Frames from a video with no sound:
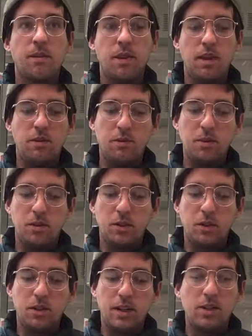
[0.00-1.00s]
If people
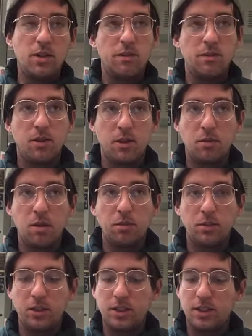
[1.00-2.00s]
tune in, you could
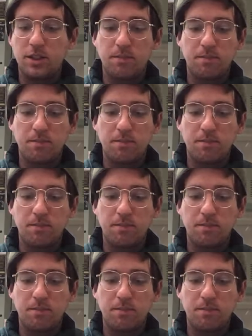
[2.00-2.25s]
probably just